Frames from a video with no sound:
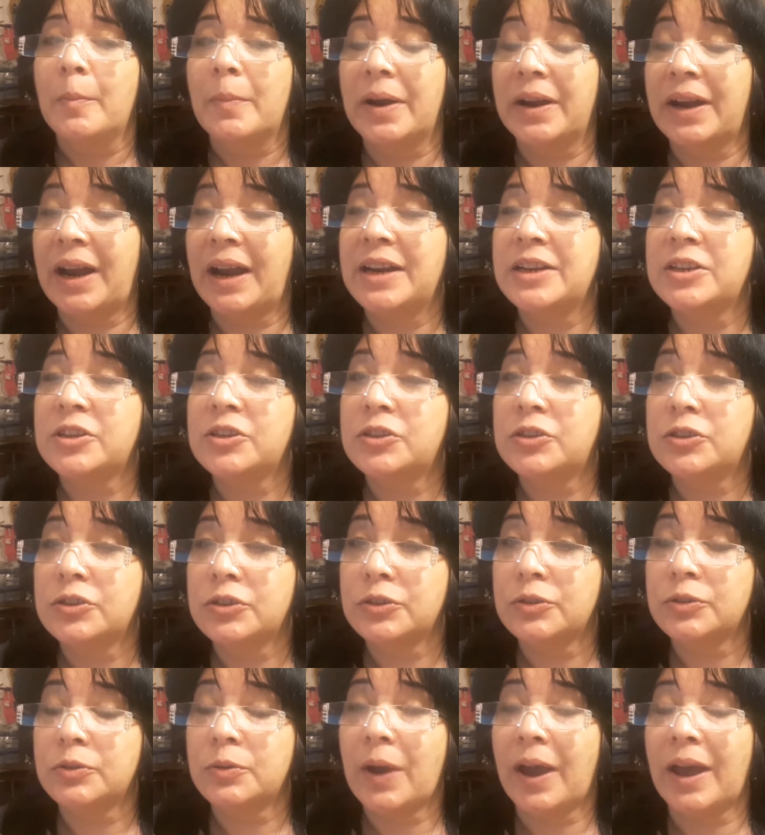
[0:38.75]
But I
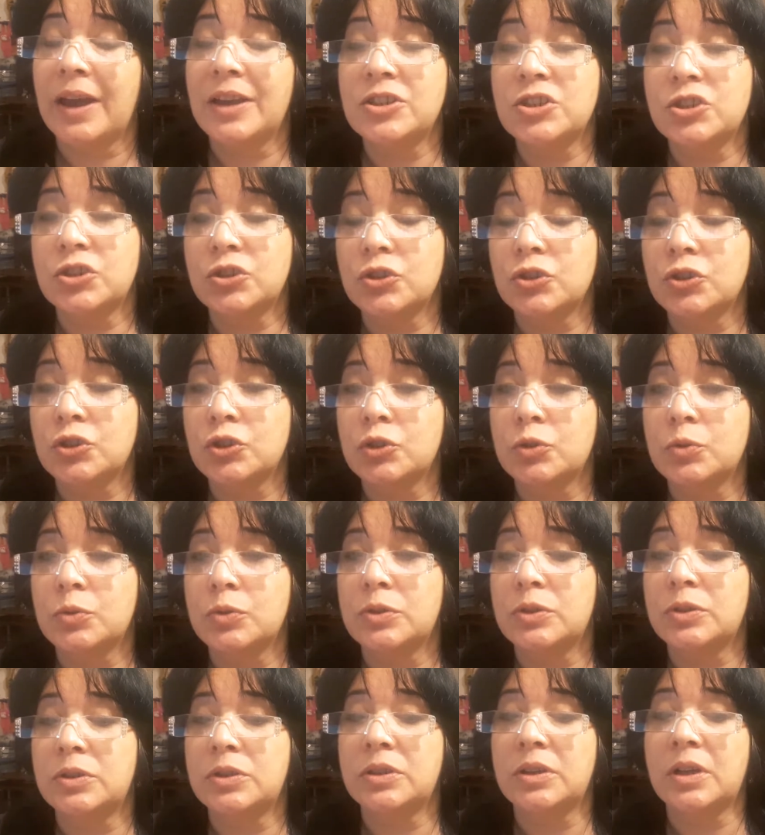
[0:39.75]
do, as
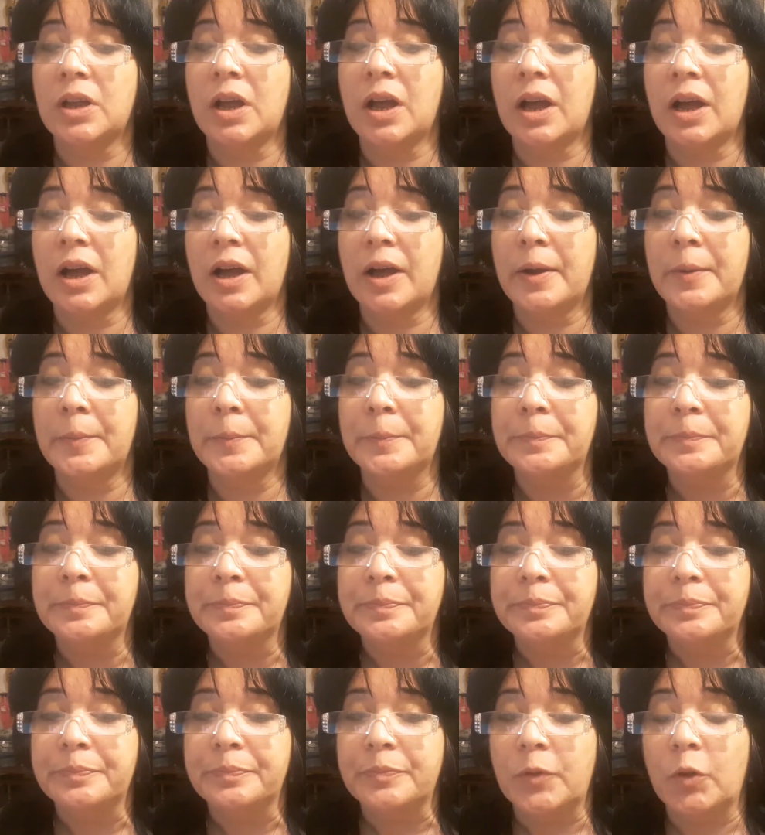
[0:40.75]
usual,
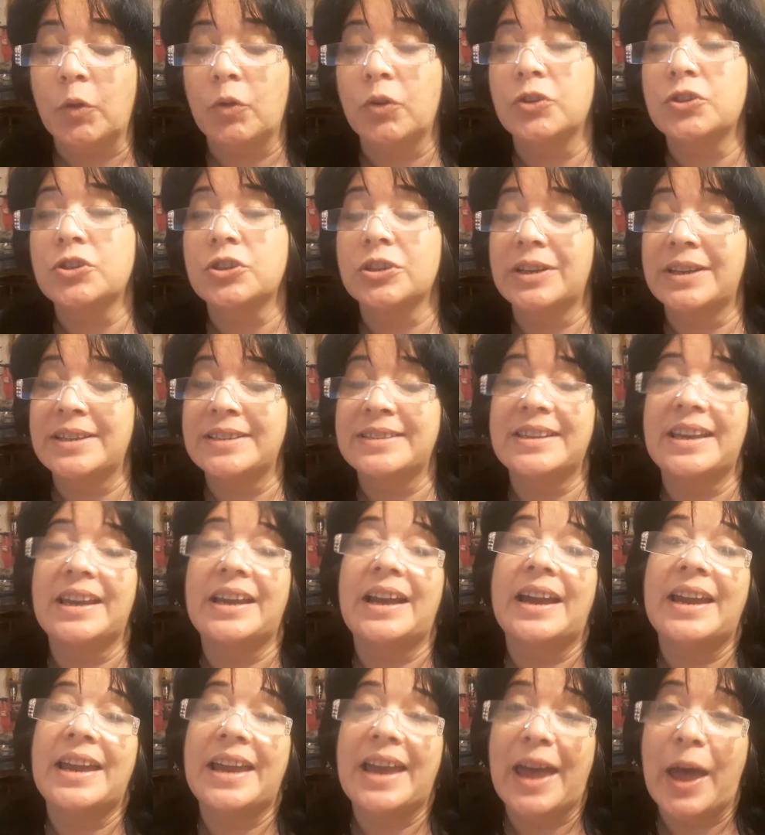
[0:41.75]
or should I
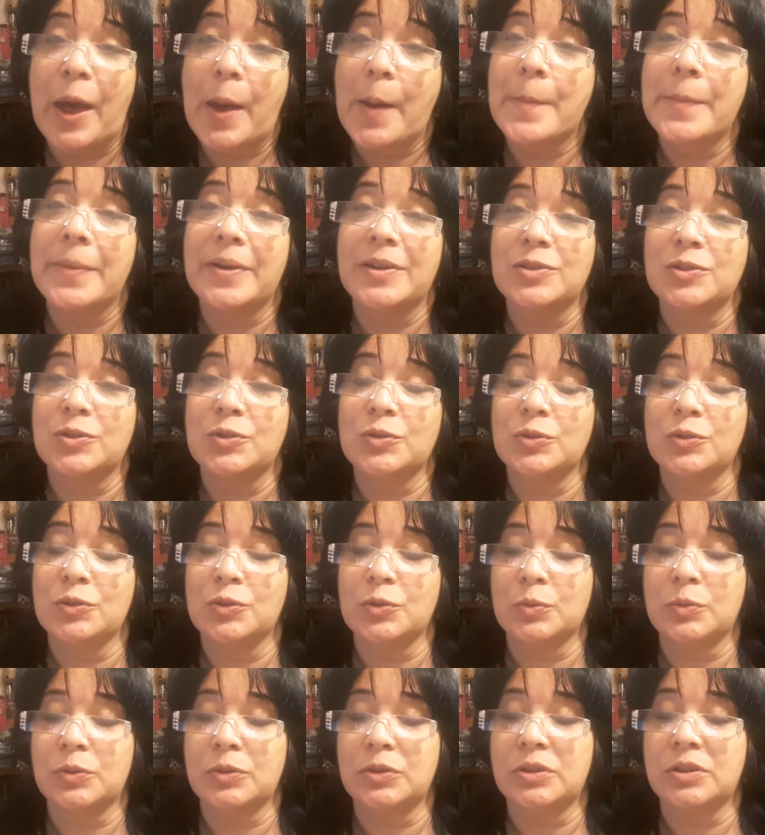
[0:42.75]
say, I am, as
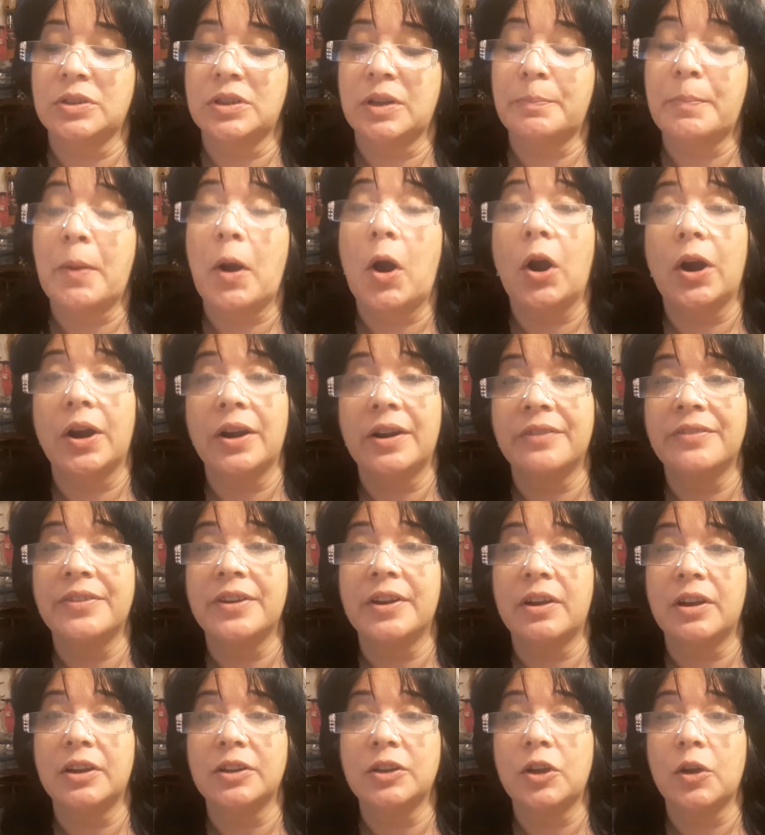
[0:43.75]
usual, part of
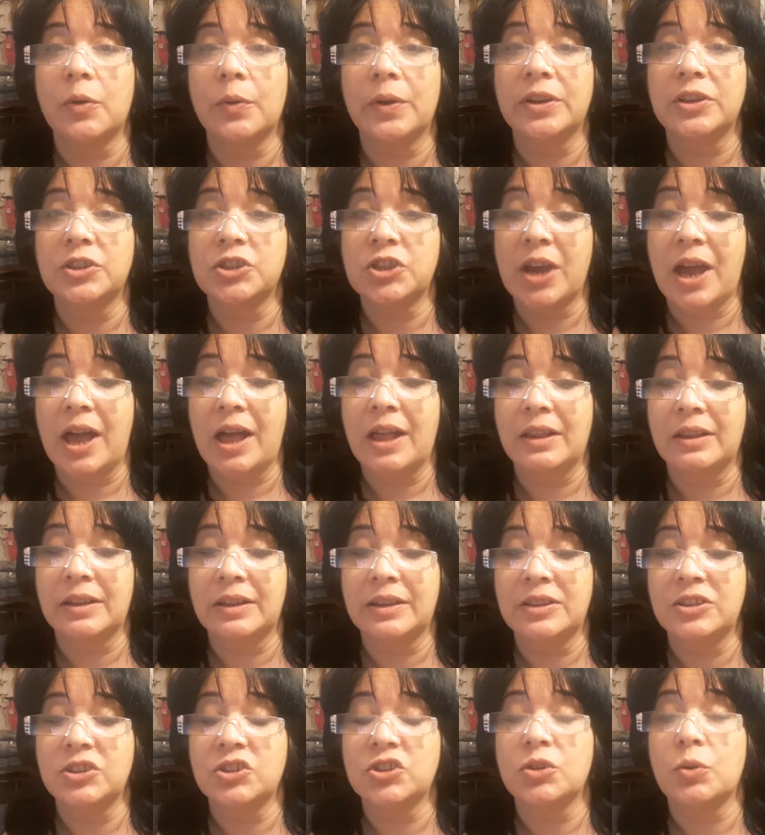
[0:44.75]
an ongoing
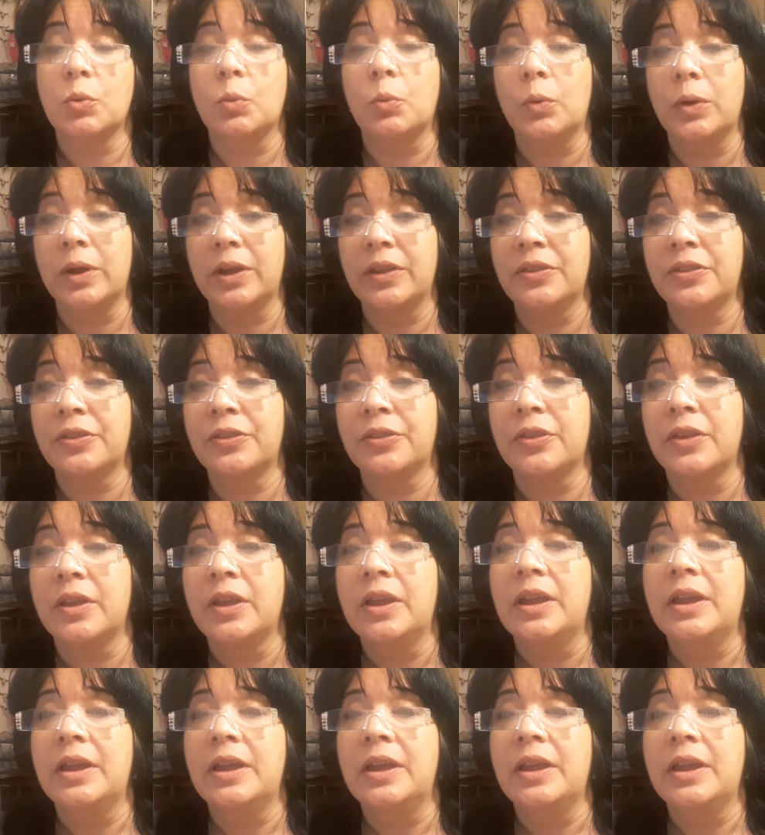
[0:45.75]
challenge with